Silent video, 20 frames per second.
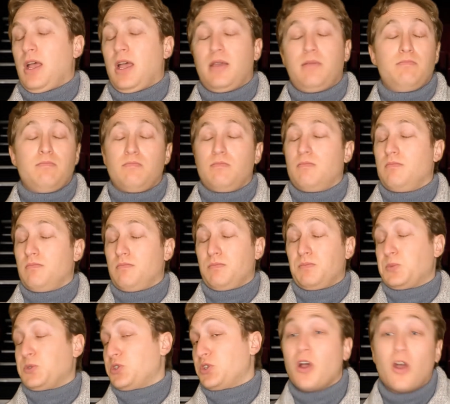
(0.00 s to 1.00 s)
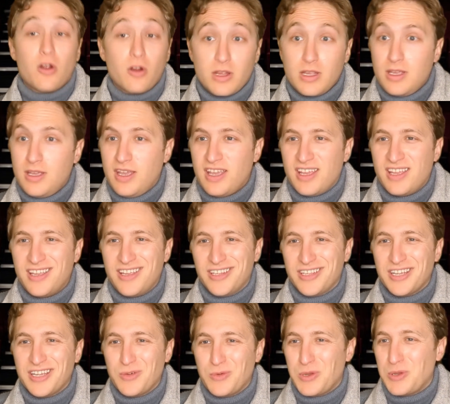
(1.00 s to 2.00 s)
I'm sorry,
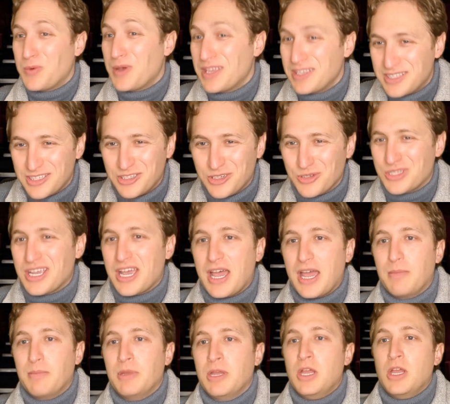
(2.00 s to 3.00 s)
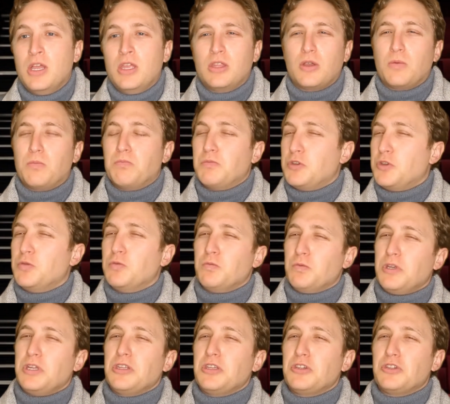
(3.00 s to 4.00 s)
we wasted your time. Though you
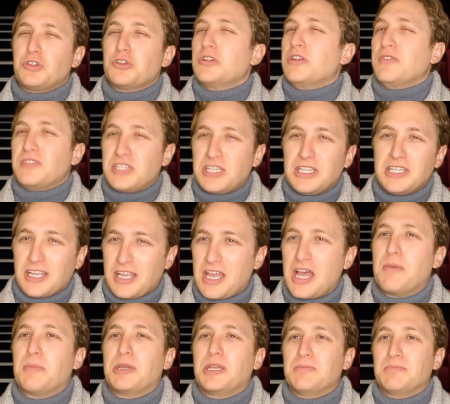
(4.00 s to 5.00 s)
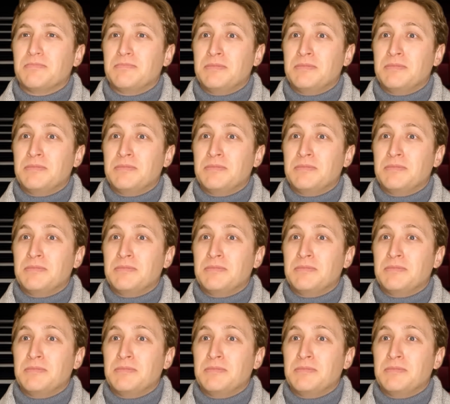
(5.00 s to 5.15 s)
really should have seen it coming.